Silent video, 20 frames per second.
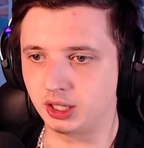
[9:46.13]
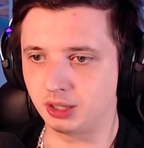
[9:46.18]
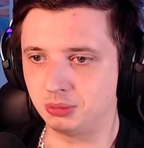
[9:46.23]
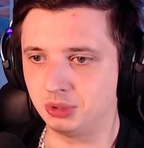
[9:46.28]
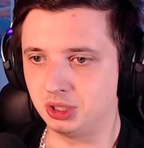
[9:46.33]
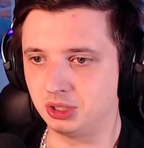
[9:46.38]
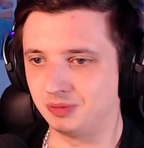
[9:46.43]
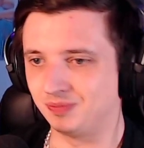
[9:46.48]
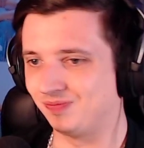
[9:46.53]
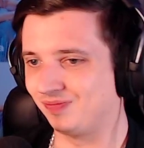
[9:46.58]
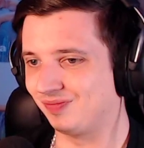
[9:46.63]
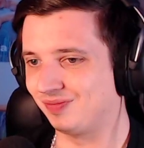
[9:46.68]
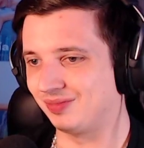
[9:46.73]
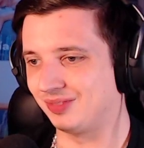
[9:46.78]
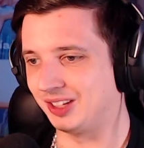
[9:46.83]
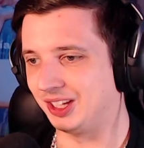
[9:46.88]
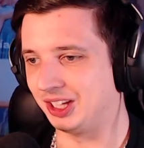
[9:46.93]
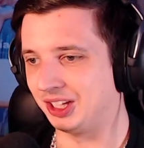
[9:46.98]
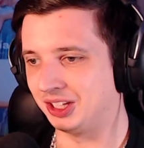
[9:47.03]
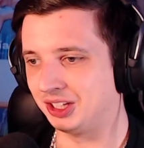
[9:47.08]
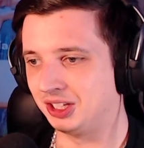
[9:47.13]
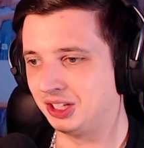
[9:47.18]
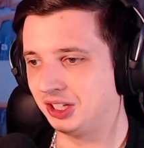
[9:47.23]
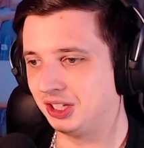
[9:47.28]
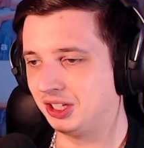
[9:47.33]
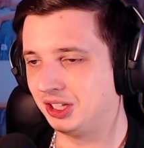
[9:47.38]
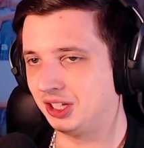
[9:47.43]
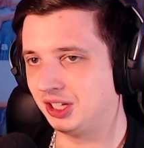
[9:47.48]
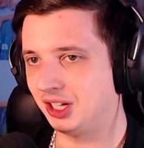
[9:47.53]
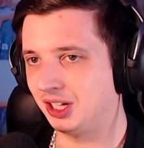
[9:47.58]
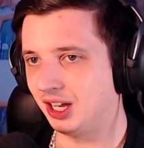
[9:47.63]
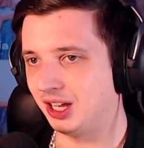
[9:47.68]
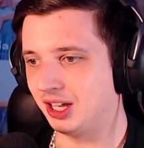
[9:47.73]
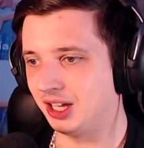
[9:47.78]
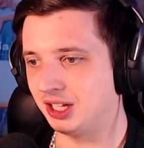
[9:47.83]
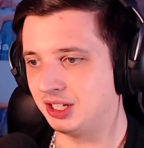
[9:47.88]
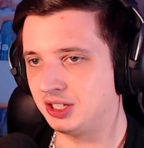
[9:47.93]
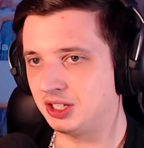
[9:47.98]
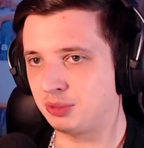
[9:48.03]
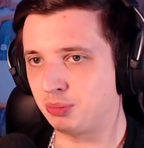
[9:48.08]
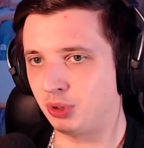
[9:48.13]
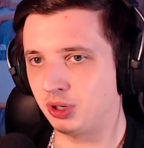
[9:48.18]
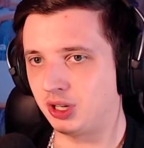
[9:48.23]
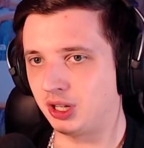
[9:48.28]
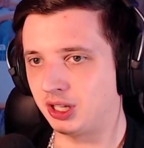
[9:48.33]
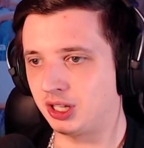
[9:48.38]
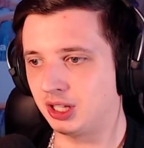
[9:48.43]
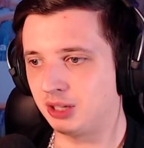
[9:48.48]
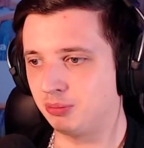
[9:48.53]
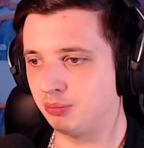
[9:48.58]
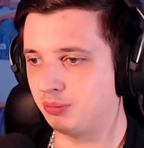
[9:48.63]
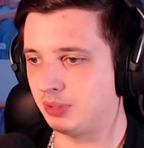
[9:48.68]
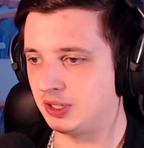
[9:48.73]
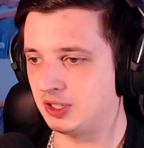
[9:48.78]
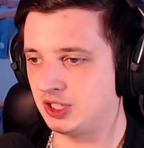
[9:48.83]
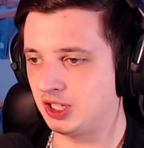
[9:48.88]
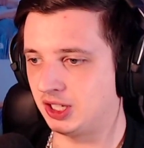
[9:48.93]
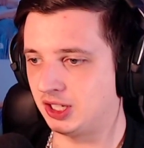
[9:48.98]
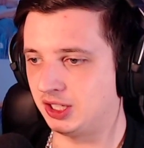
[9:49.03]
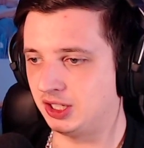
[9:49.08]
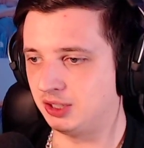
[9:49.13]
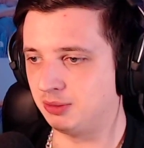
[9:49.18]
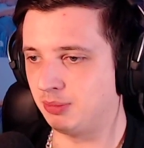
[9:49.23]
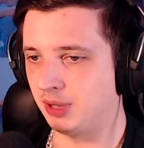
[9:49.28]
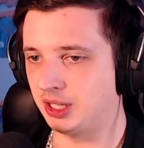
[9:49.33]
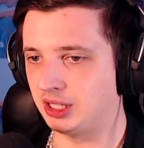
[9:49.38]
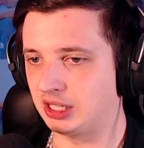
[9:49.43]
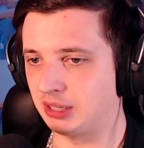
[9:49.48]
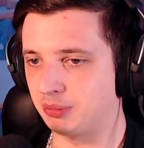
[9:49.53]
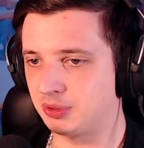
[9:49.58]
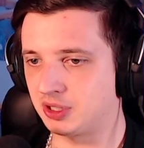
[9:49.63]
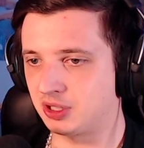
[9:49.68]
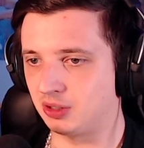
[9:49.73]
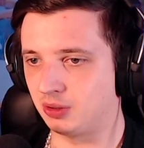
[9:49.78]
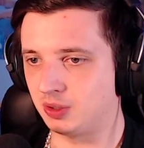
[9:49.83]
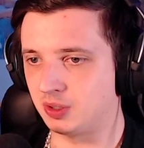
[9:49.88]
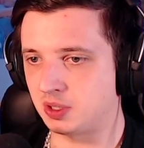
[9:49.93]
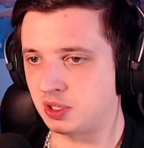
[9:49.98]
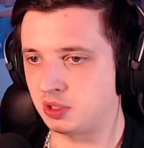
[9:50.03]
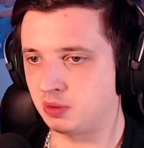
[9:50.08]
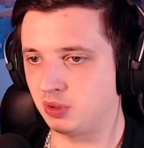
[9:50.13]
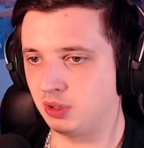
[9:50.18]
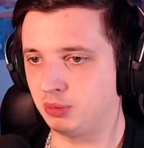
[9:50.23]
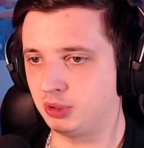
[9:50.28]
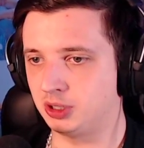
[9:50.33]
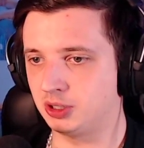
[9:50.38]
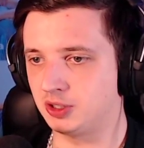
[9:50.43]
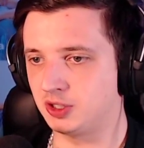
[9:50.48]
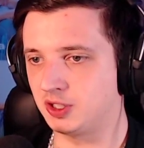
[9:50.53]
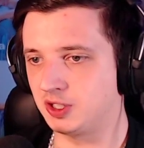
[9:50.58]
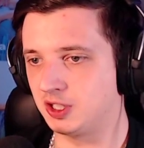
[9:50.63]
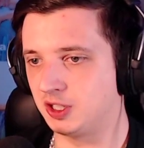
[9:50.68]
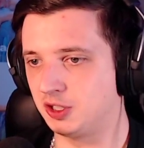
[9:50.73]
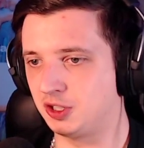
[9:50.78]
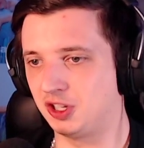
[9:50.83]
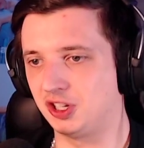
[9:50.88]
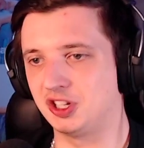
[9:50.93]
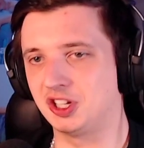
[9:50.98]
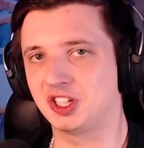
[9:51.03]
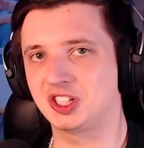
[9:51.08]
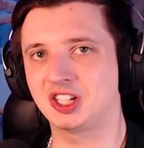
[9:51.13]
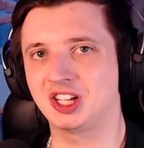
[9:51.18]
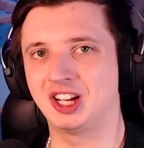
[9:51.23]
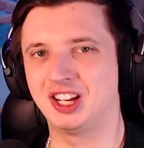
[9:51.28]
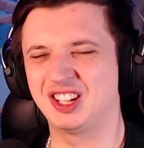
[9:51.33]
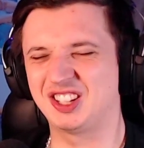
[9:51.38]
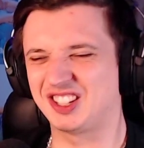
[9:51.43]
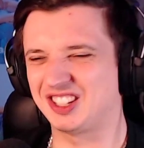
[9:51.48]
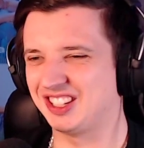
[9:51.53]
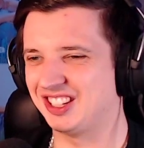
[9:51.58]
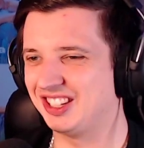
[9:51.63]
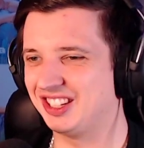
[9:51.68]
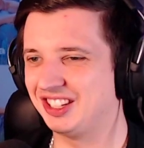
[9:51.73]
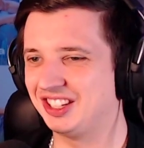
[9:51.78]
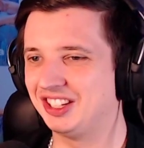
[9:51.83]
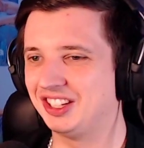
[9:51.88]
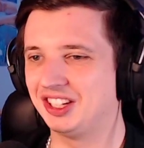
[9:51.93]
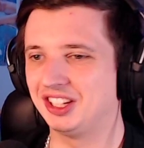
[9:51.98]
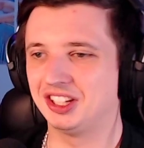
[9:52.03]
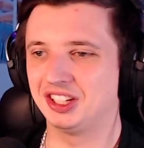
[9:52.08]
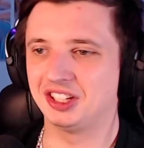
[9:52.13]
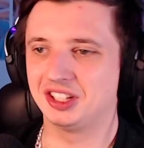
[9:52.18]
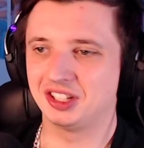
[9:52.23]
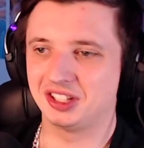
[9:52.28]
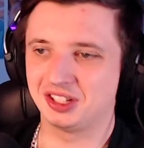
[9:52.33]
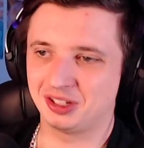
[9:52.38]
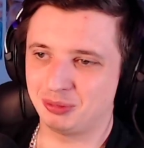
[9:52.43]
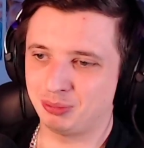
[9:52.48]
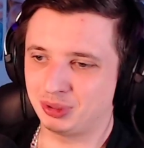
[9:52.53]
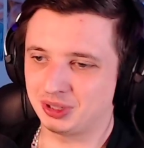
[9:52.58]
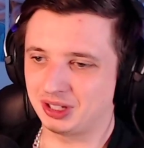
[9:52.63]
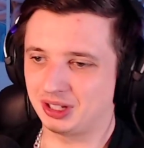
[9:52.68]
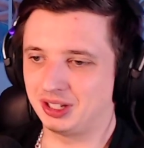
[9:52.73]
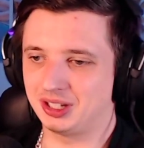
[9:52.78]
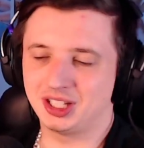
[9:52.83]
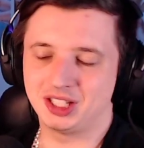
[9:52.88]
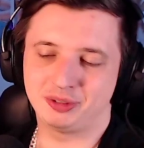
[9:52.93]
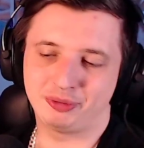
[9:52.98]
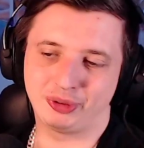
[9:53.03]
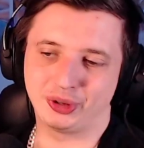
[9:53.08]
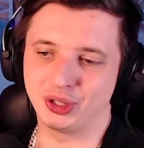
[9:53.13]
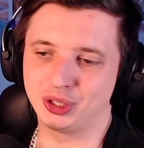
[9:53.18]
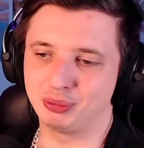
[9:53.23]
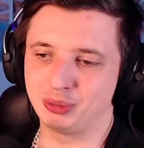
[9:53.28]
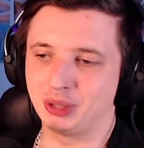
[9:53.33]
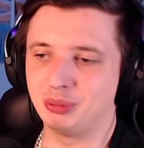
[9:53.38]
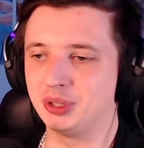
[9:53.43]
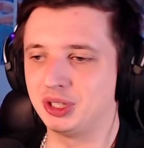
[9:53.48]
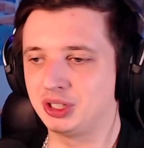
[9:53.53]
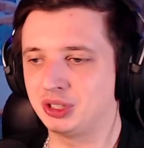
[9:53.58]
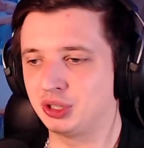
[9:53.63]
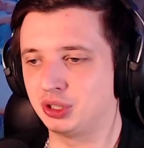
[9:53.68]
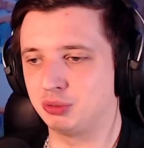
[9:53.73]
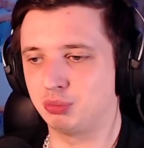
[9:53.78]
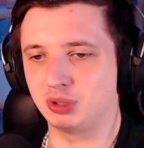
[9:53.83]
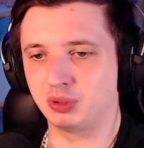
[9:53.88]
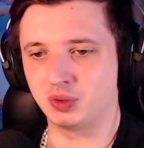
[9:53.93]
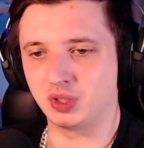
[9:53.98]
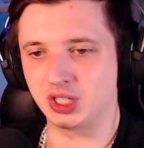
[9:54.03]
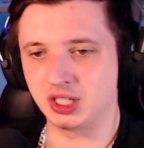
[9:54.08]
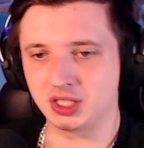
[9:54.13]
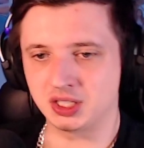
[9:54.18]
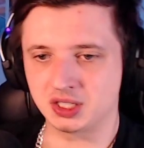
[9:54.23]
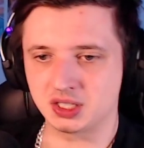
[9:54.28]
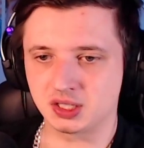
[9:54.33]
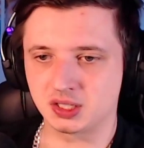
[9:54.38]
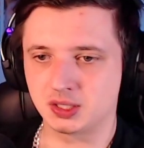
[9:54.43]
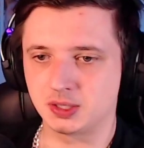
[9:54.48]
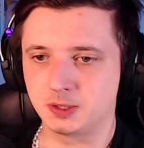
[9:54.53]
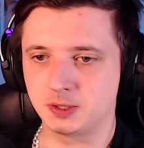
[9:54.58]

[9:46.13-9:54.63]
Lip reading: I mean, eh. At this point, I can basically make up stories as well because it's literally just colors. But I thought maybe it could be related.